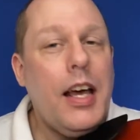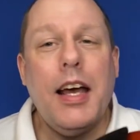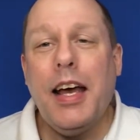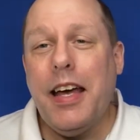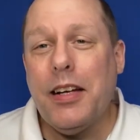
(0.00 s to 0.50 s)

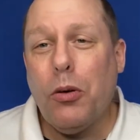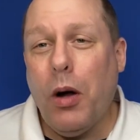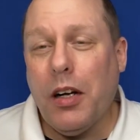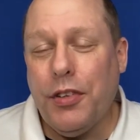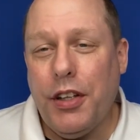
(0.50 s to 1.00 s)
Hey there,
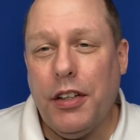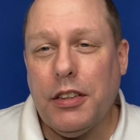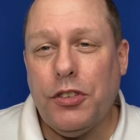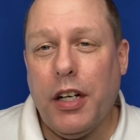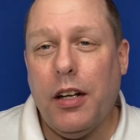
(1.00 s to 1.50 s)
welcome to the
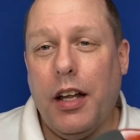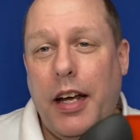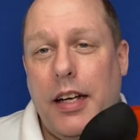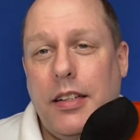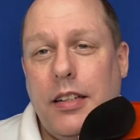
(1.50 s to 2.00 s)
Ukulele channel,
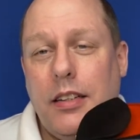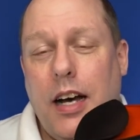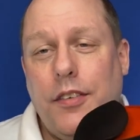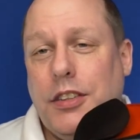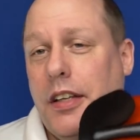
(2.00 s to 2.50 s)
and
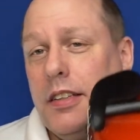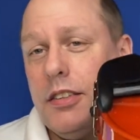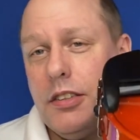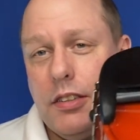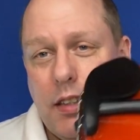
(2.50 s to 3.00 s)
obviously this
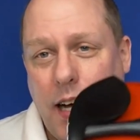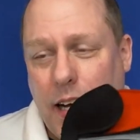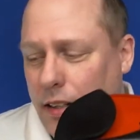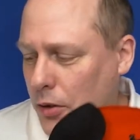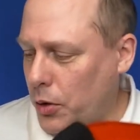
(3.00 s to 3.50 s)
is
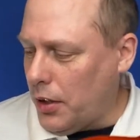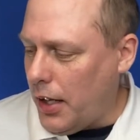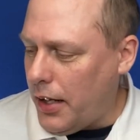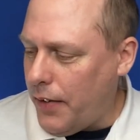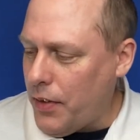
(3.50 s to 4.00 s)
not an
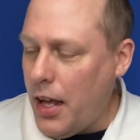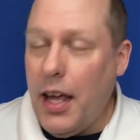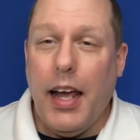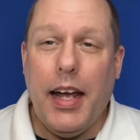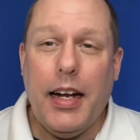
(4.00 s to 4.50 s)
ukulele,
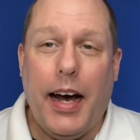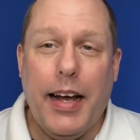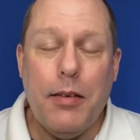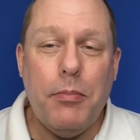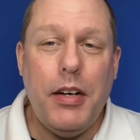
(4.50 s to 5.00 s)
and I
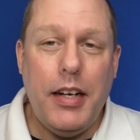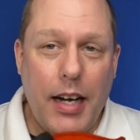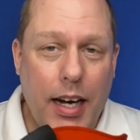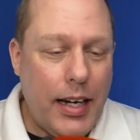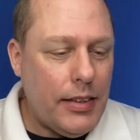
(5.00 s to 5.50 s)
am
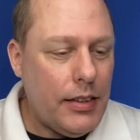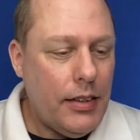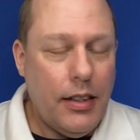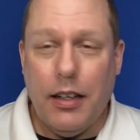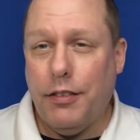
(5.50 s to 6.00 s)
not
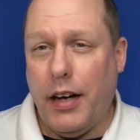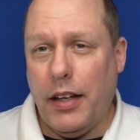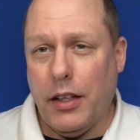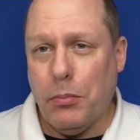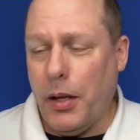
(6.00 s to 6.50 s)
a
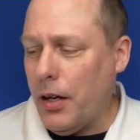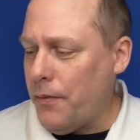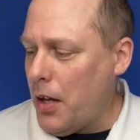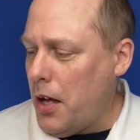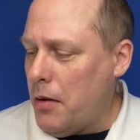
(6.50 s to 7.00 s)
violin player,
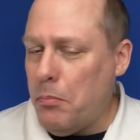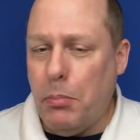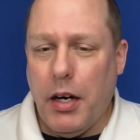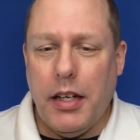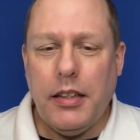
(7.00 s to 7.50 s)

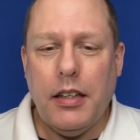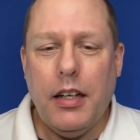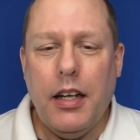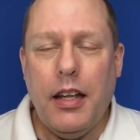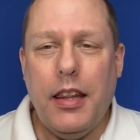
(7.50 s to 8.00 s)
but
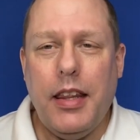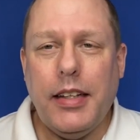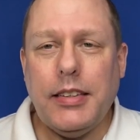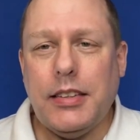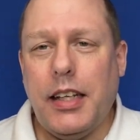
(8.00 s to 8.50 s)

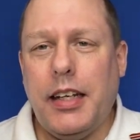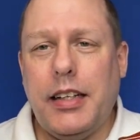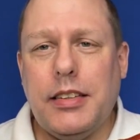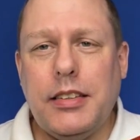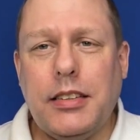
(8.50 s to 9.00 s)
this
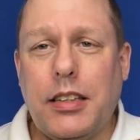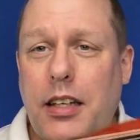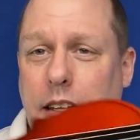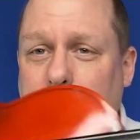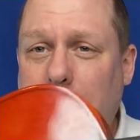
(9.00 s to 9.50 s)
is
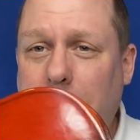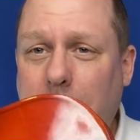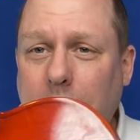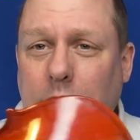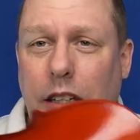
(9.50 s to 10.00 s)
the
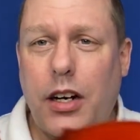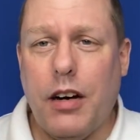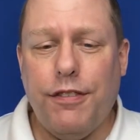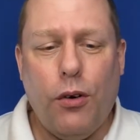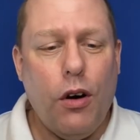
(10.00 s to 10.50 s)
Eastar
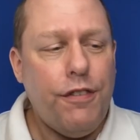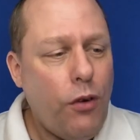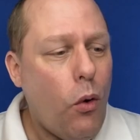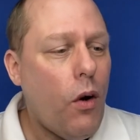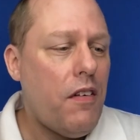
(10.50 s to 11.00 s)

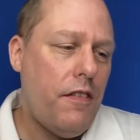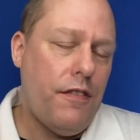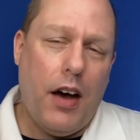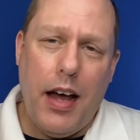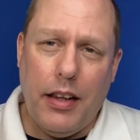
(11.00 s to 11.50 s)
4-4
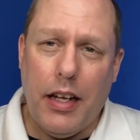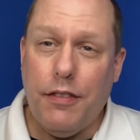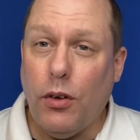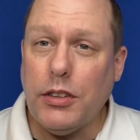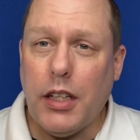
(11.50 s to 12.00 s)
violin,
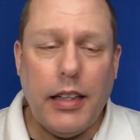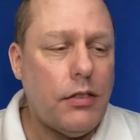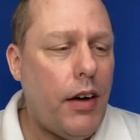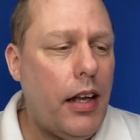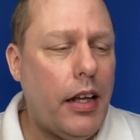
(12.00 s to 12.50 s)
full-size
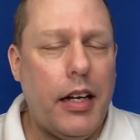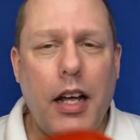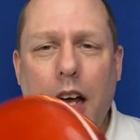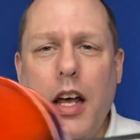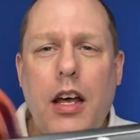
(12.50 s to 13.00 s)
violin,
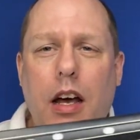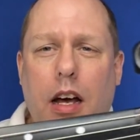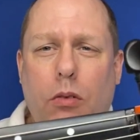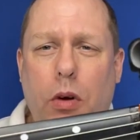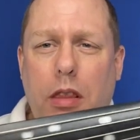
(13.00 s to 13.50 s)
uh,
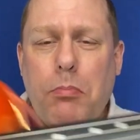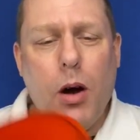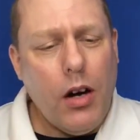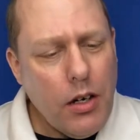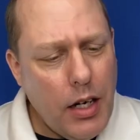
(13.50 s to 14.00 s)
with
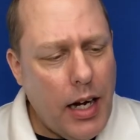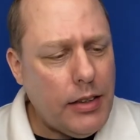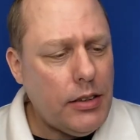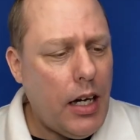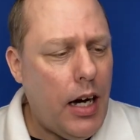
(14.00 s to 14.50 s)
marker
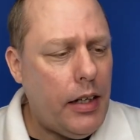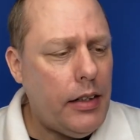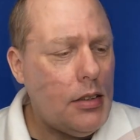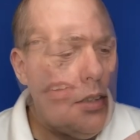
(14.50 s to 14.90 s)
dots on it.